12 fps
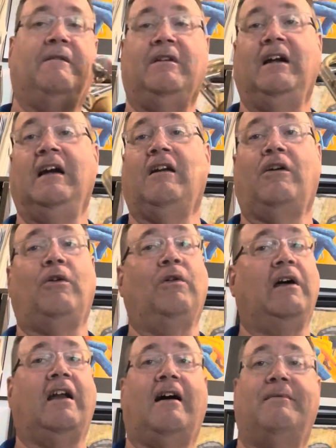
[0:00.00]
got a whole
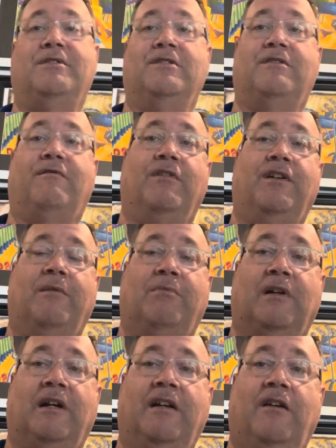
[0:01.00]
lot of options of where you can
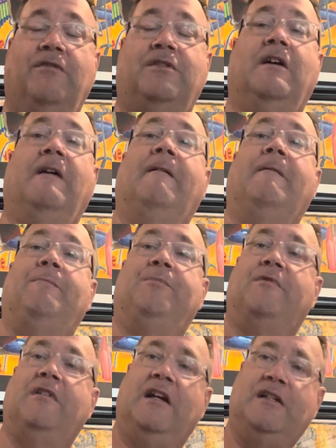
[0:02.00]
play notes.
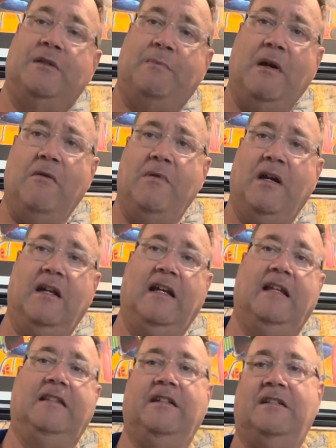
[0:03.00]
Experiment
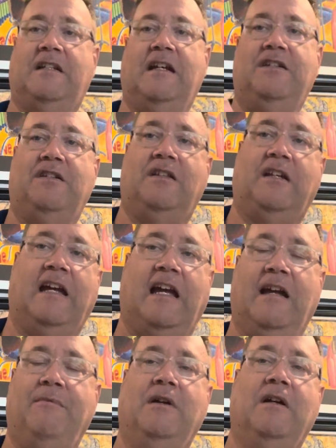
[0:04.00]
at this stage of the
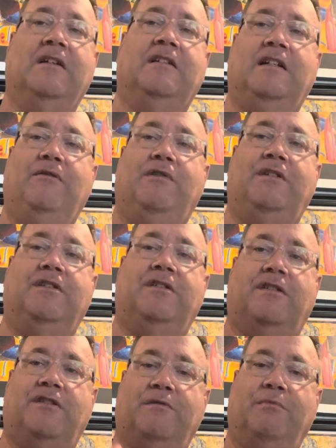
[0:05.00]
game. See which is
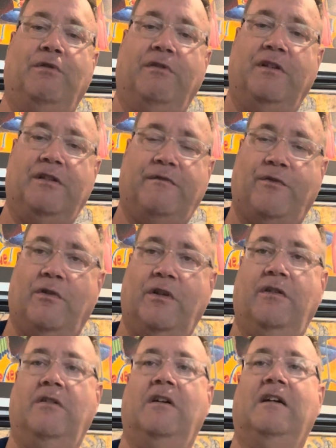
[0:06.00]
the smoothest for
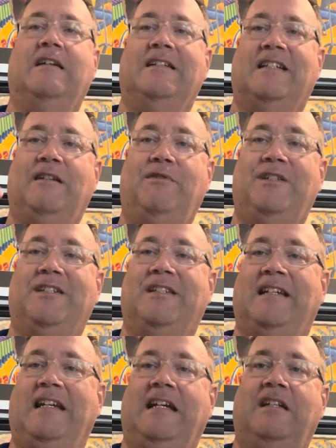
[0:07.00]
you. See which is
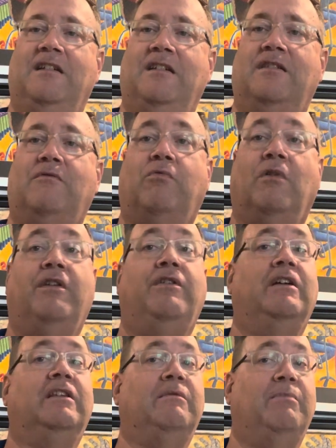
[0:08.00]
the easiest. Where do you
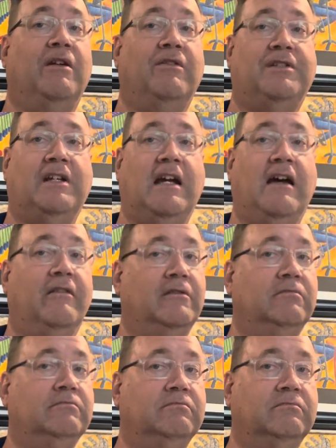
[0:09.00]
get the better sound?
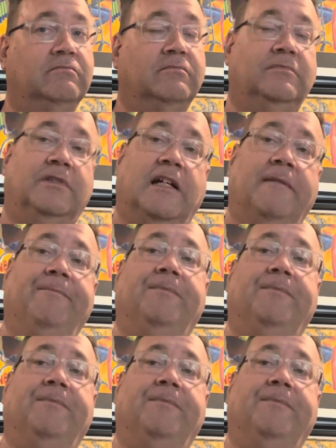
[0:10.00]
Okay.